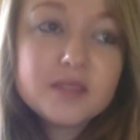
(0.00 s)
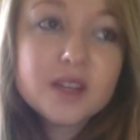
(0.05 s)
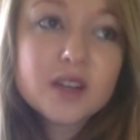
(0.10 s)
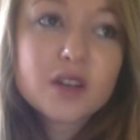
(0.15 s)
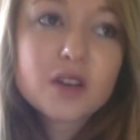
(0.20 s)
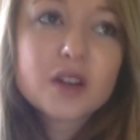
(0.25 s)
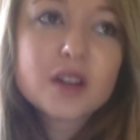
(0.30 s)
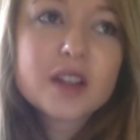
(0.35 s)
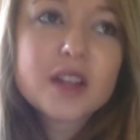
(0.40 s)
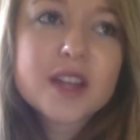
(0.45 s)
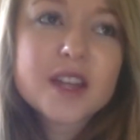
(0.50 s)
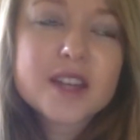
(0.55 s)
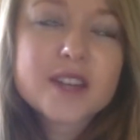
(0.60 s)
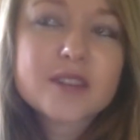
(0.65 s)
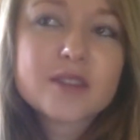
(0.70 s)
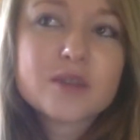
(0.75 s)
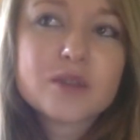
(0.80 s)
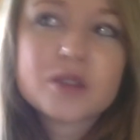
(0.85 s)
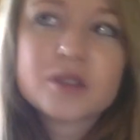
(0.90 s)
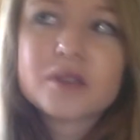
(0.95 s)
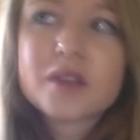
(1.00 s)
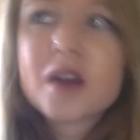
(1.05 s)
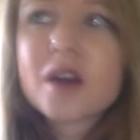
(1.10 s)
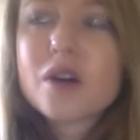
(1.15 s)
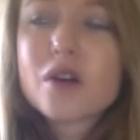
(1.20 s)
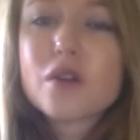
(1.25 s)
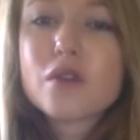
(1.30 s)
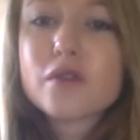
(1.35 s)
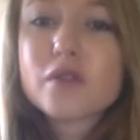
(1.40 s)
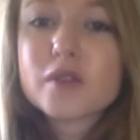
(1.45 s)
Or, like, well, not
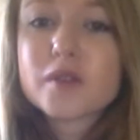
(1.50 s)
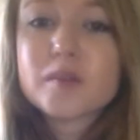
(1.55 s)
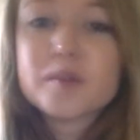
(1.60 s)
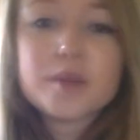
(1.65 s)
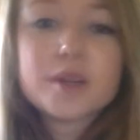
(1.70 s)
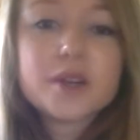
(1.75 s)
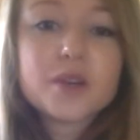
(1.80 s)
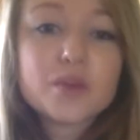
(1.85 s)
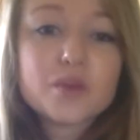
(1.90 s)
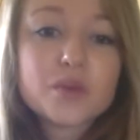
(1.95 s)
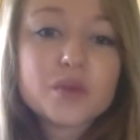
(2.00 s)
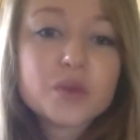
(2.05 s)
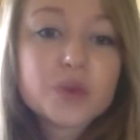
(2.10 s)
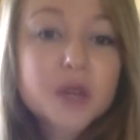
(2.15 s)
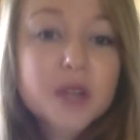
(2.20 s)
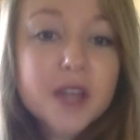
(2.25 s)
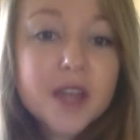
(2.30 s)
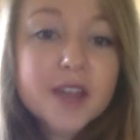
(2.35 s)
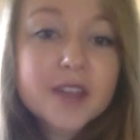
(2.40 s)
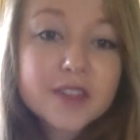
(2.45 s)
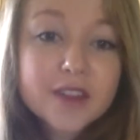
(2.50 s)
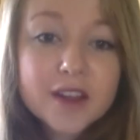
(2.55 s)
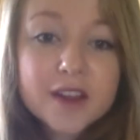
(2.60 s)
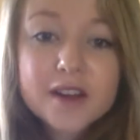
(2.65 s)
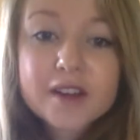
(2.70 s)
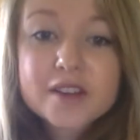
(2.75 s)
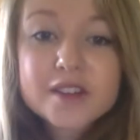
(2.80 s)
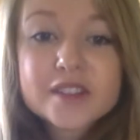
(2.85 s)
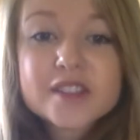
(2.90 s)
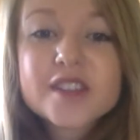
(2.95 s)
over, but we're getting
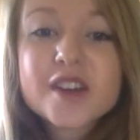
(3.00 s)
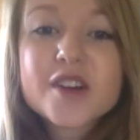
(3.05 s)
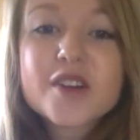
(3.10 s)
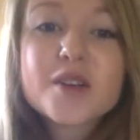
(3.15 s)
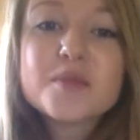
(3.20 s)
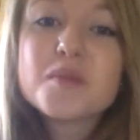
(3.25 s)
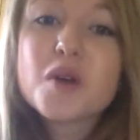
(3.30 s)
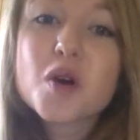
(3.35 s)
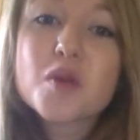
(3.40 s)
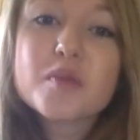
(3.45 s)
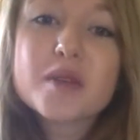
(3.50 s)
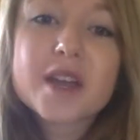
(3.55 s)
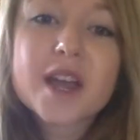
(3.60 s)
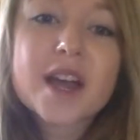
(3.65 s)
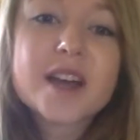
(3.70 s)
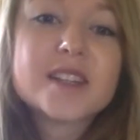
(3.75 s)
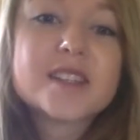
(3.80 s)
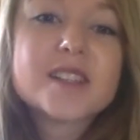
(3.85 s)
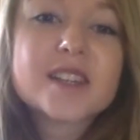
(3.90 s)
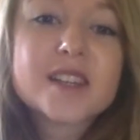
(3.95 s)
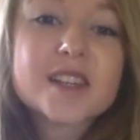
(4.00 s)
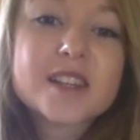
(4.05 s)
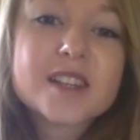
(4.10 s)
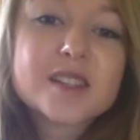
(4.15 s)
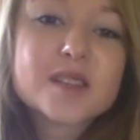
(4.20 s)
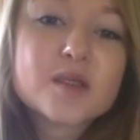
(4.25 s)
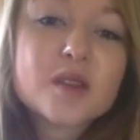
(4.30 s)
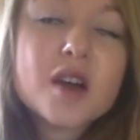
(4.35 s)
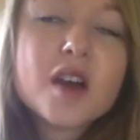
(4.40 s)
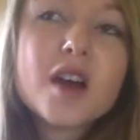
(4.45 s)
there. So I'm hoping as it
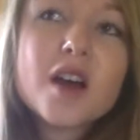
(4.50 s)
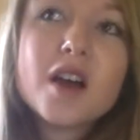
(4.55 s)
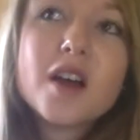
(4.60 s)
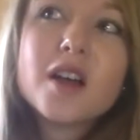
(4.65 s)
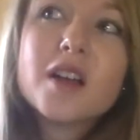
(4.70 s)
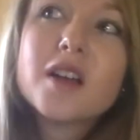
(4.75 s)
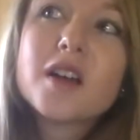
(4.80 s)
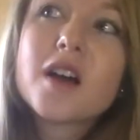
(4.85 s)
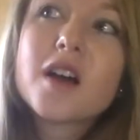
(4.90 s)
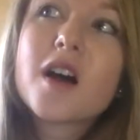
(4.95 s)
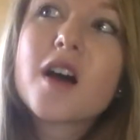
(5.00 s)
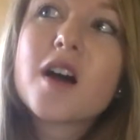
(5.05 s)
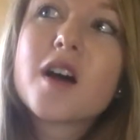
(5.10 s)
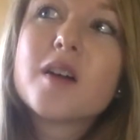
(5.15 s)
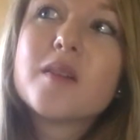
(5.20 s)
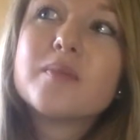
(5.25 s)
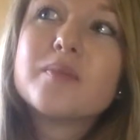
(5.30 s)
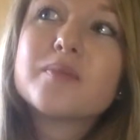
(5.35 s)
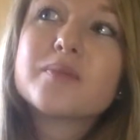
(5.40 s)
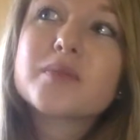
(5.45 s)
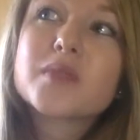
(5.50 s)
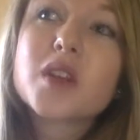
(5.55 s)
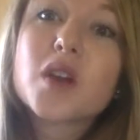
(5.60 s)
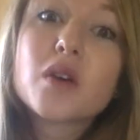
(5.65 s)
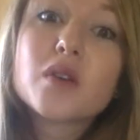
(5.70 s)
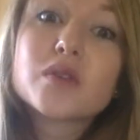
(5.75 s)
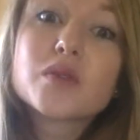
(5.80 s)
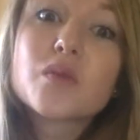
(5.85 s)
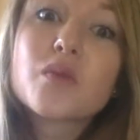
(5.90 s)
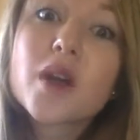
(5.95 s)
gets
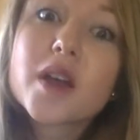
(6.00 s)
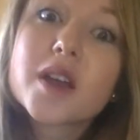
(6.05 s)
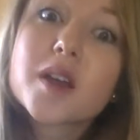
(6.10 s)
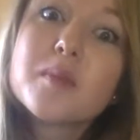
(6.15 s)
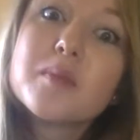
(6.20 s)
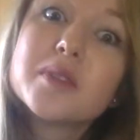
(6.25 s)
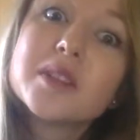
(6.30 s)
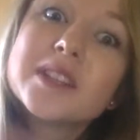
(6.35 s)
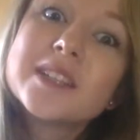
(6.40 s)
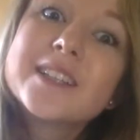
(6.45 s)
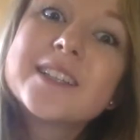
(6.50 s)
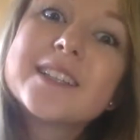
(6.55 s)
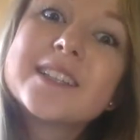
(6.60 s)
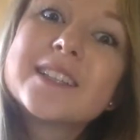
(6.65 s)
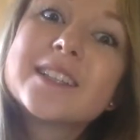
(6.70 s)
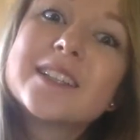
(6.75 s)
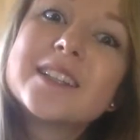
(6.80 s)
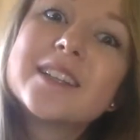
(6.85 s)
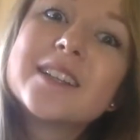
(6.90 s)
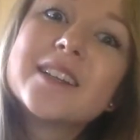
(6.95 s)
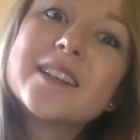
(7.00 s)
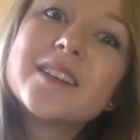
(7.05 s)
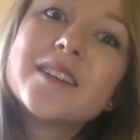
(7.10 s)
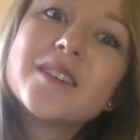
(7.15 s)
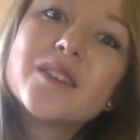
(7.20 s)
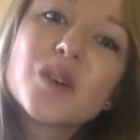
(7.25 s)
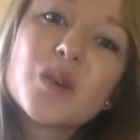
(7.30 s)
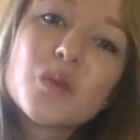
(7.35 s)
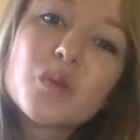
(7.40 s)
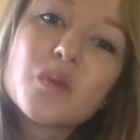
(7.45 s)
goes away completely,
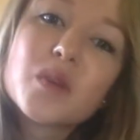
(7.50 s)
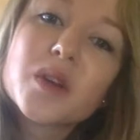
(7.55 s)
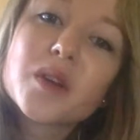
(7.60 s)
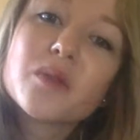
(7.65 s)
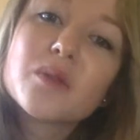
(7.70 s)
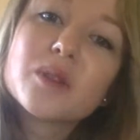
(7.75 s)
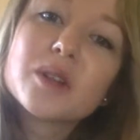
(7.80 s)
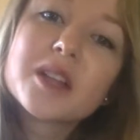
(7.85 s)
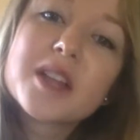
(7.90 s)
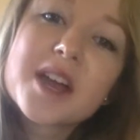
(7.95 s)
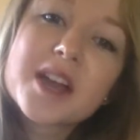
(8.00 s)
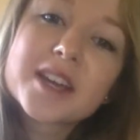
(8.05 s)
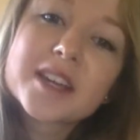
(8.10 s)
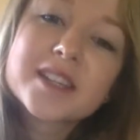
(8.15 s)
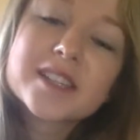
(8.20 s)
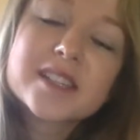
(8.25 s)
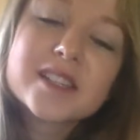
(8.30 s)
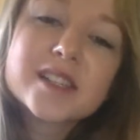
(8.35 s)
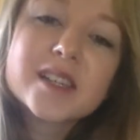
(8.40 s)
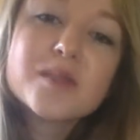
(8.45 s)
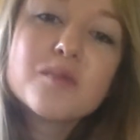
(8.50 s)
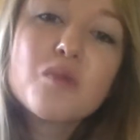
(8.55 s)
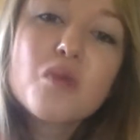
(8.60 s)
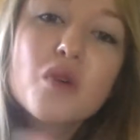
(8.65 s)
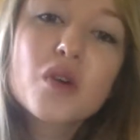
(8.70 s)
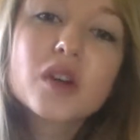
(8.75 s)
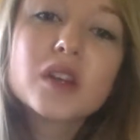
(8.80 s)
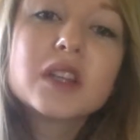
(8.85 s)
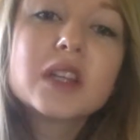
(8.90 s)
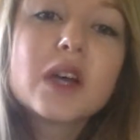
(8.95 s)
we will, like, see
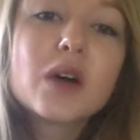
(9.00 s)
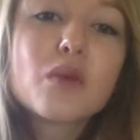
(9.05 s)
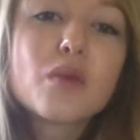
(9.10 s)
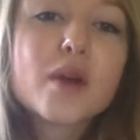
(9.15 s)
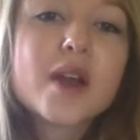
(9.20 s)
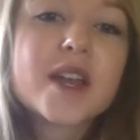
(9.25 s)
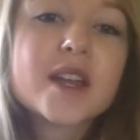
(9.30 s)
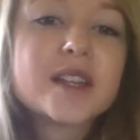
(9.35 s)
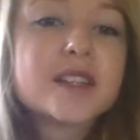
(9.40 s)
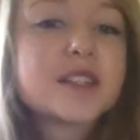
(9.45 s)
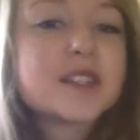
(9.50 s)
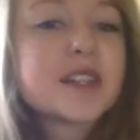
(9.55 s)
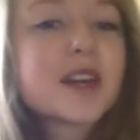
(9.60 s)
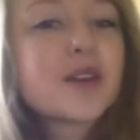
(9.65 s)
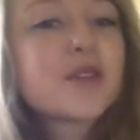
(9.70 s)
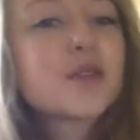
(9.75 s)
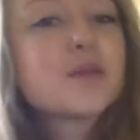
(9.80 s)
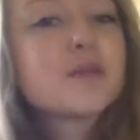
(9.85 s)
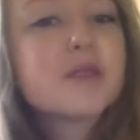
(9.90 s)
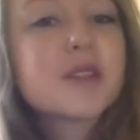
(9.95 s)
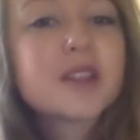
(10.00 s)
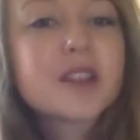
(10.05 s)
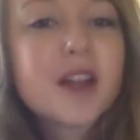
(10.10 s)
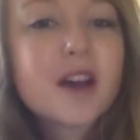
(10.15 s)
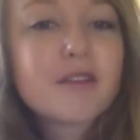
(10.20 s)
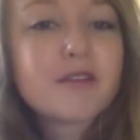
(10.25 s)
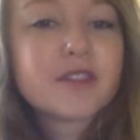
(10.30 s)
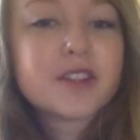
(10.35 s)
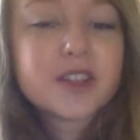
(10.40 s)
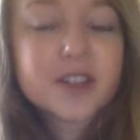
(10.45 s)
more low gains. That would be
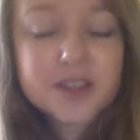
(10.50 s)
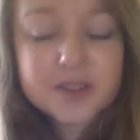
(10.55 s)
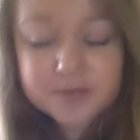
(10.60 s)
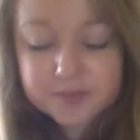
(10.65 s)
lovely.